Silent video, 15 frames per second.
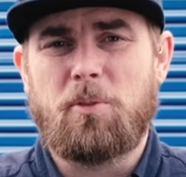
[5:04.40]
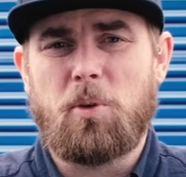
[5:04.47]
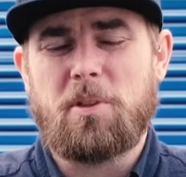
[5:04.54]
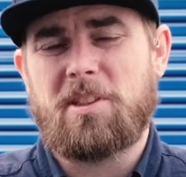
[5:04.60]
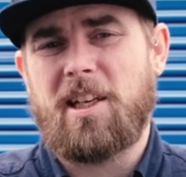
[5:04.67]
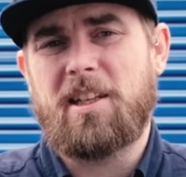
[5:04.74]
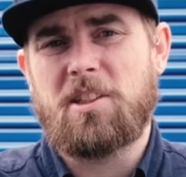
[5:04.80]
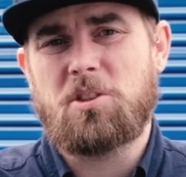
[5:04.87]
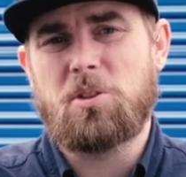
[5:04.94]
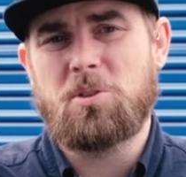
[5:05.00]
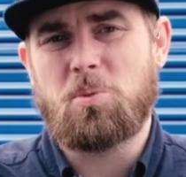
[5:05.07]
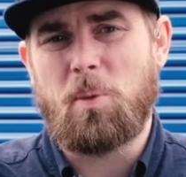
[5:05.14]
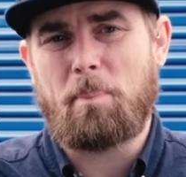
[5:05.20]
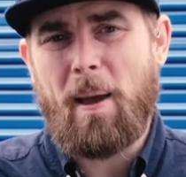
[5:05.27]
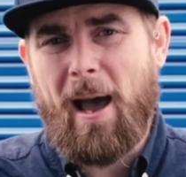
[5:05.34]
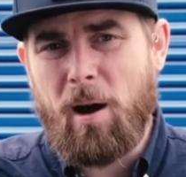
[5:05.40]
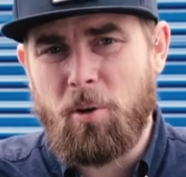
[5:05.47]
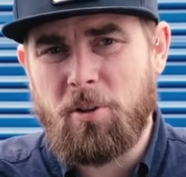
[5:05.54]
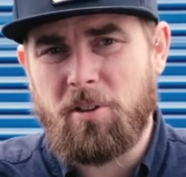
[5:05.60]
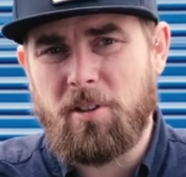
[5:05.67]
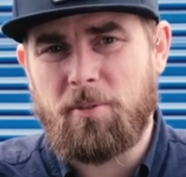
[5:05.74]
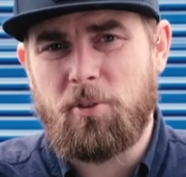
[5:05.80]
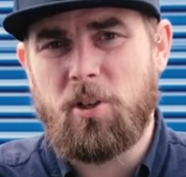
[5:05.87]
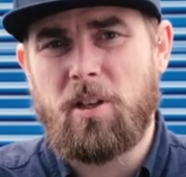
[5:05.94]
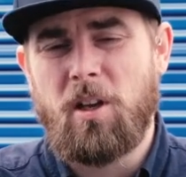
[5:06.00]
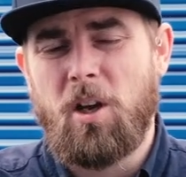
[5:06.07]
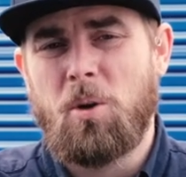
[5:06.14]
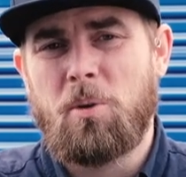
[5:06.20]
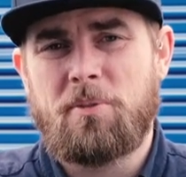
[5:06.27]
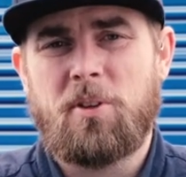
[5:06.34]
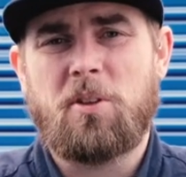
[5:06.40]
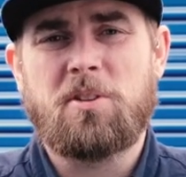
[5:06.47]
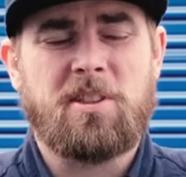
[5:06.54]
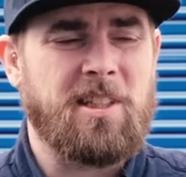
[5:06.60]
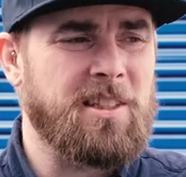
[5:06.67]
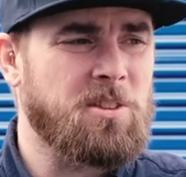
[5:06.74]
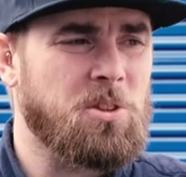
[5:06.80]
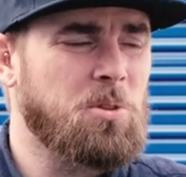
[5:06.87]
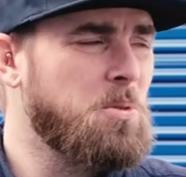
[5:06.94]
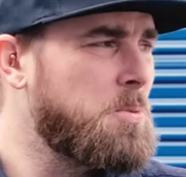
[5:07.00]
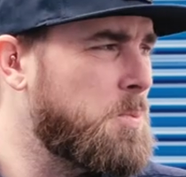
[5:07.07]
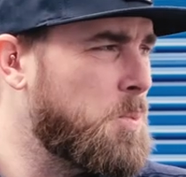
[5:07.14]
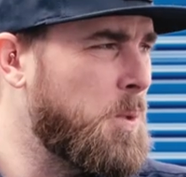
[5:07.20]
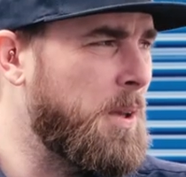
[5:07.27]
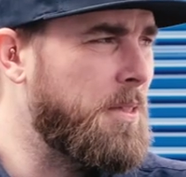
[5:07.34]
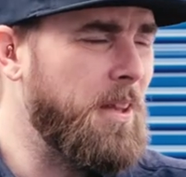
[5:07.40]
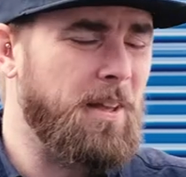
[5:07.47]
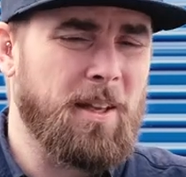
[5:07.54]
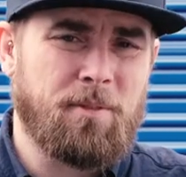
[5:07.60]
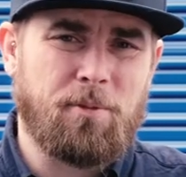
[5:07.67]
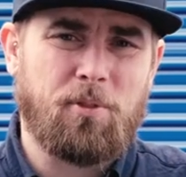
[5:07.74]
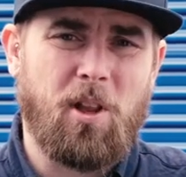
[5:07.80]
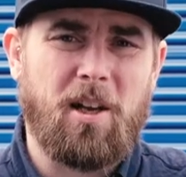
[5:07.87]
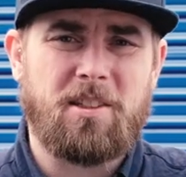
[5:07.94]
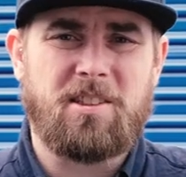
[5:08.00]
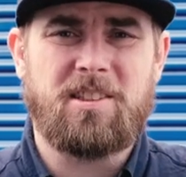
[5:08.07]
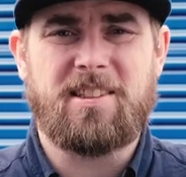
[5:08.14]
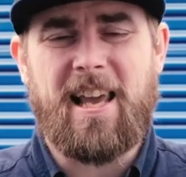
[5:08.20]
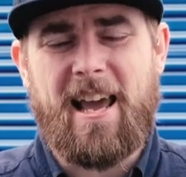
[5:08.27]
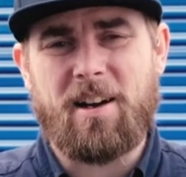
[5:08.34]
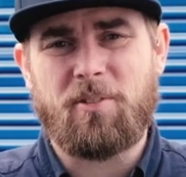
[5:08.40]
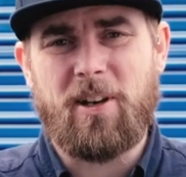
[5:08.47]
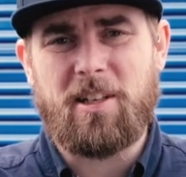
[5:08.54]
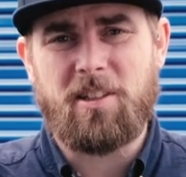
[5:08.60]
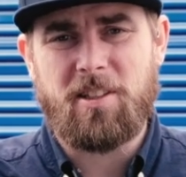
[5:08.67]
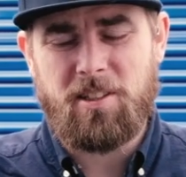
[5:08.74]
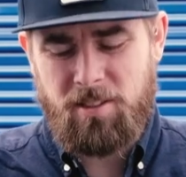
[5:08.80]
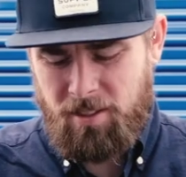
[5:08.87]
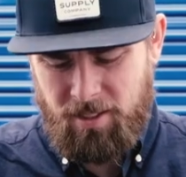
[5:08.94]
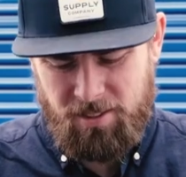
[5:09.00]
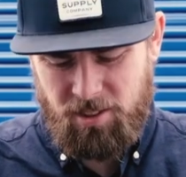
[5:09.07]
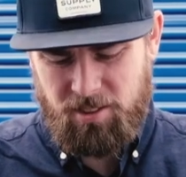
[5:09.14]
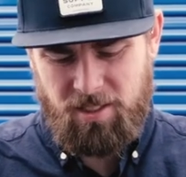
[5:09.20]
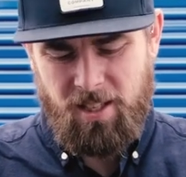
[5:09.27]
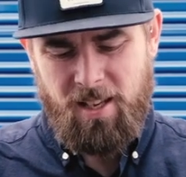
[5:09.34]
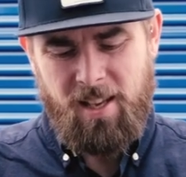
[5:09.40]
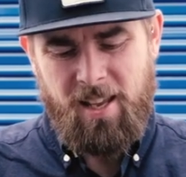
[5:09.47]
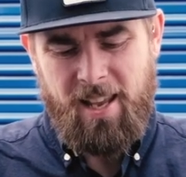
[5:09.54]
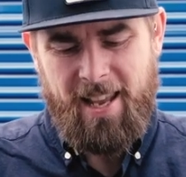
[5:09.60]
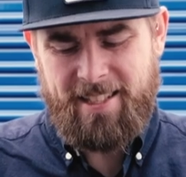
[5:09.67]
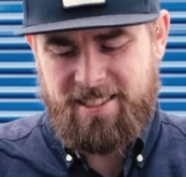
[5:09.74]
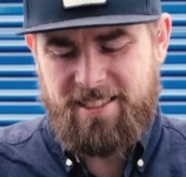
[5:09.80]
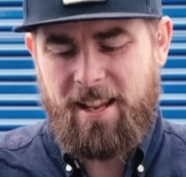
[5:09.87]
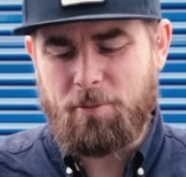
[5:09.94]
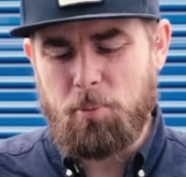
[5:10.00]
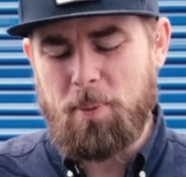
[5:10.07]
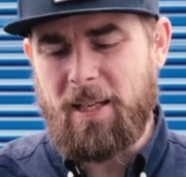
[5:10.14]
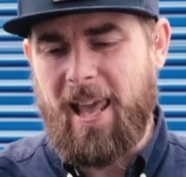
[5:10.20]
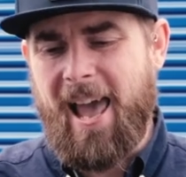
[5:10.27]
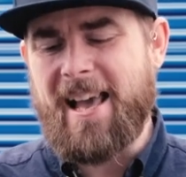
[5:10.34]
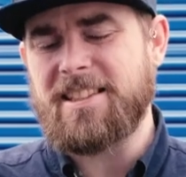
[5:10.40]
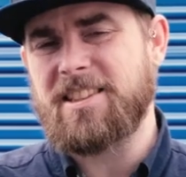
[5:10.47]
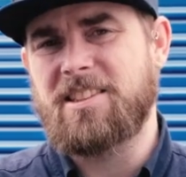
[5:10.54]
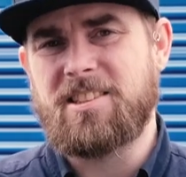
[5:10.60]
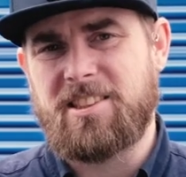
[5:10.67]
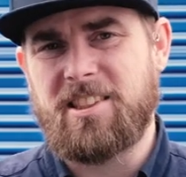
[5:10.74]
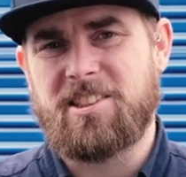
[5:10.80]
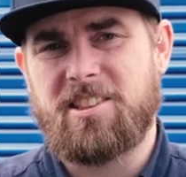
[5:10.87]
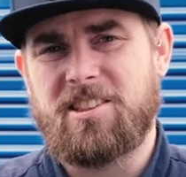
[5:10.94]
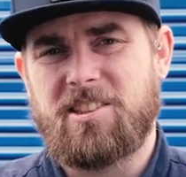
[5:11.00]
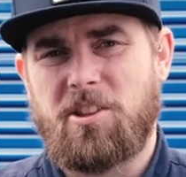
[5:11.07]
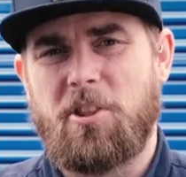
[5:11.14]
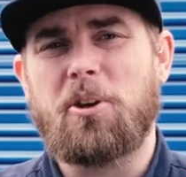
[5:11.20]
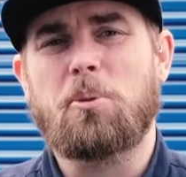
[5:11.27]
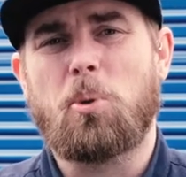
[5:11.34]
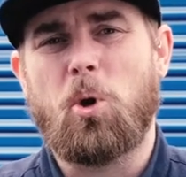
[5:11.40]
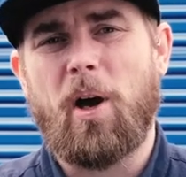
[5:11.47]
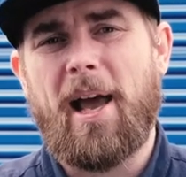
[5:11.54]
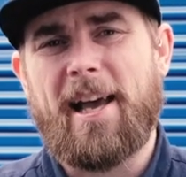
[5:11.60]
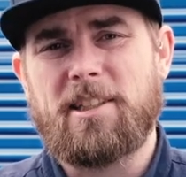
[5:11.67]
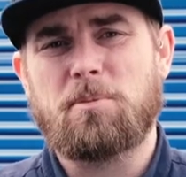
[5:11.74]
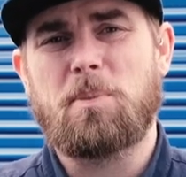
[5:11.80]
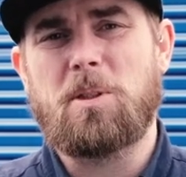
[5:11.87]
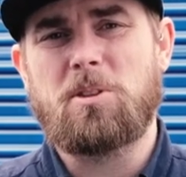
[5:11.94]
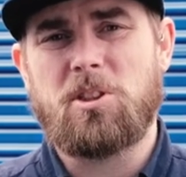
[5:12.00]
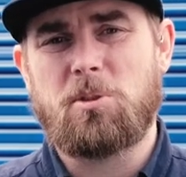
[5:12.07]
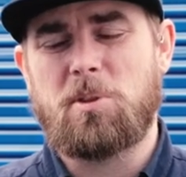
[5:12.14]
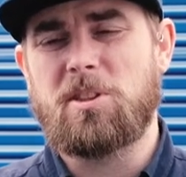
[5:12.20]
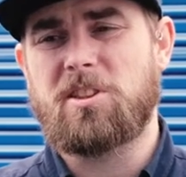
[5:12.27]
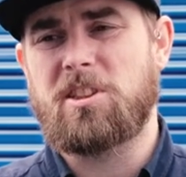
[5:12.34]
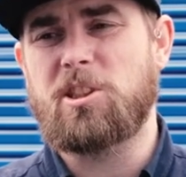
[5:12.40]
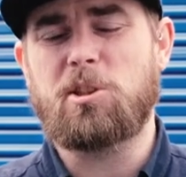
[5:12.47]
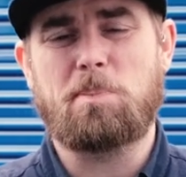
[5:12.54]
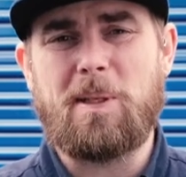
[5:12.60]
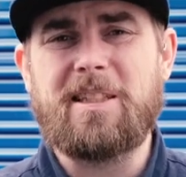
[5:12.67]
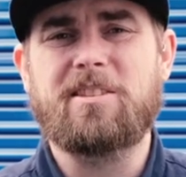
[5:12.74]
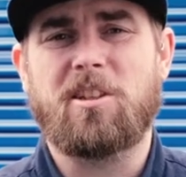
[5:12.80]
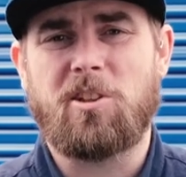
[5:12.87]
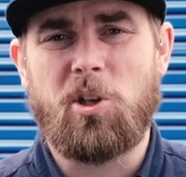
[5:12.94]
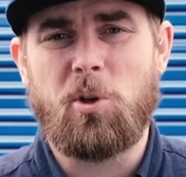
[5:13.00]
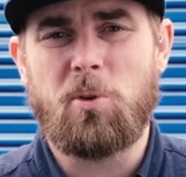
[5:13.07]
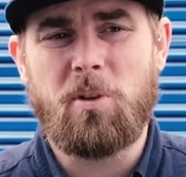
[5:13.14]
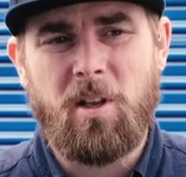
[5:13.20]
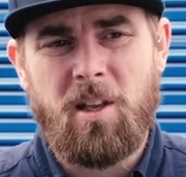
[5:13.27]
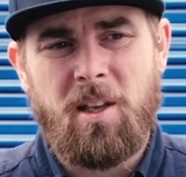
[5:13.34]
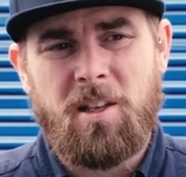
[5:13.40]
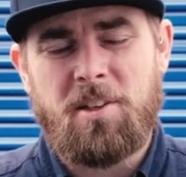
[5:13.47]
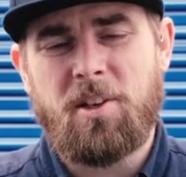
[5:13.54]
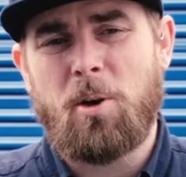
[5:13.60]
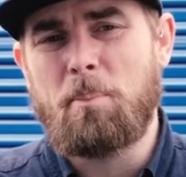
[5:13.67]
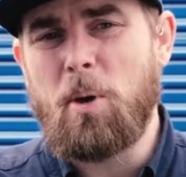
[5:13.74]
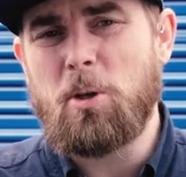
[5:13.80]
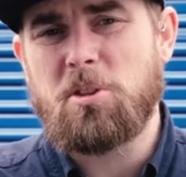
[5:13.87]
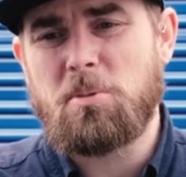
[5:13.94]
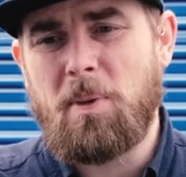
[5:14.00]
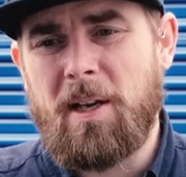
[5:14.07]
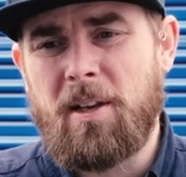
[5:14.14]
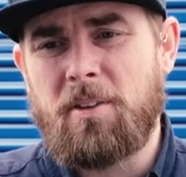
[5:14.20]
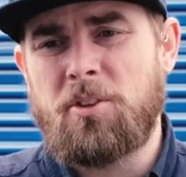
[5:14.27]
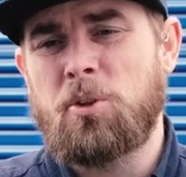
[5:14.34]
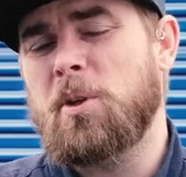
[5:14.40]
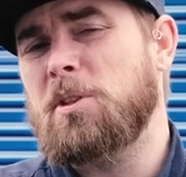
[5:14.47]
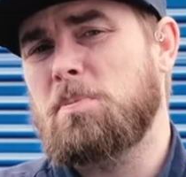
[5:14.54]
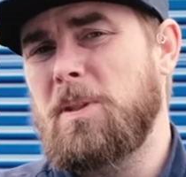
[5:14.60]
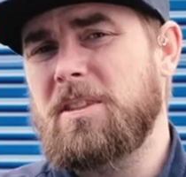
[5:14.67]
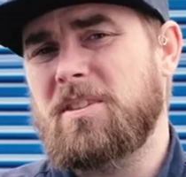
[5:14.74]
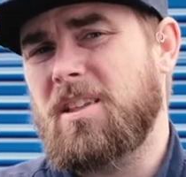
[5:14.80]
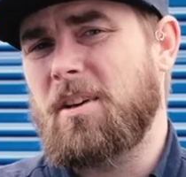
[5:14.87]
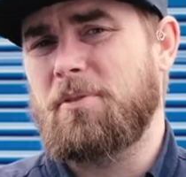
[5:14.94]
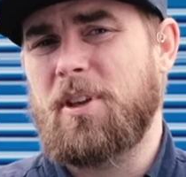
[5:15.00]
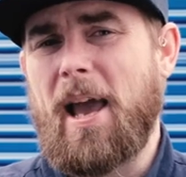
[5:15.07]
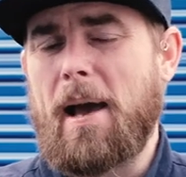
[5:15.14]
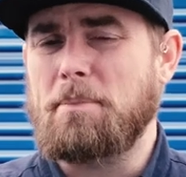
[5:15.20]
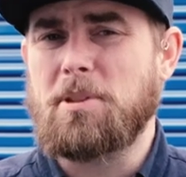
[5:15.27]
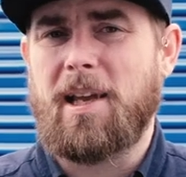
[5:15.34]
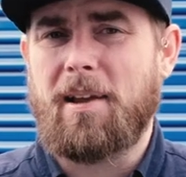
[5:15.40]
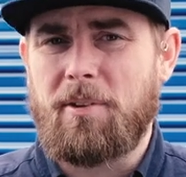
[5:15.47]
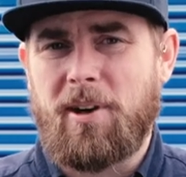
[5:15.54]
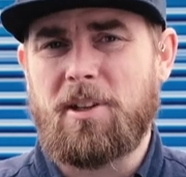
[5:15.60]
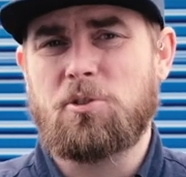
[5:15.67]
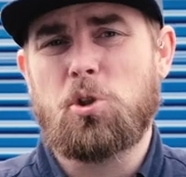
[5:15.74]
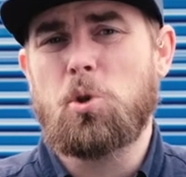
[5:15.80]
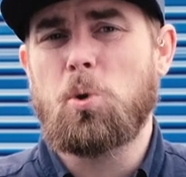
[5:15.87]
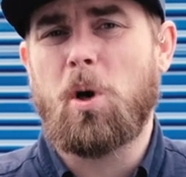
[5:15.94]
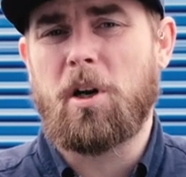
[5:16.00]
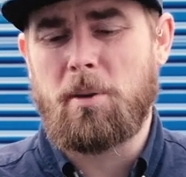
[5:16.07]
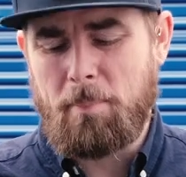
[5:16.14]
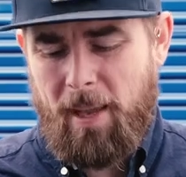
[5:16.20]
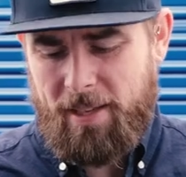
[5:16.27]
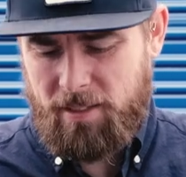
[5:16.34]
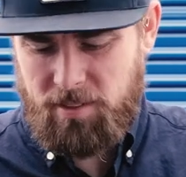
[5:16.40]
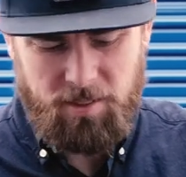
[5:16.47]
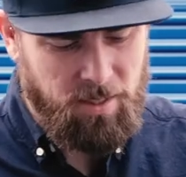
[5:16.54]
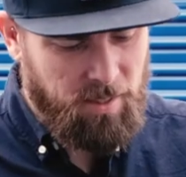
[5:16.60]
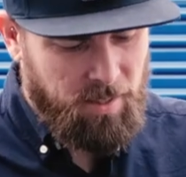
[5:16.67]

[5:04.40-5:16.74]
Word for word: always had issues with power delivery. We've always had issues with influx and data regulation. Just, it's never been as consistent as Thunderbolt has been just because the speeds alone. You know, most of my USB stuff caps out around 200 megs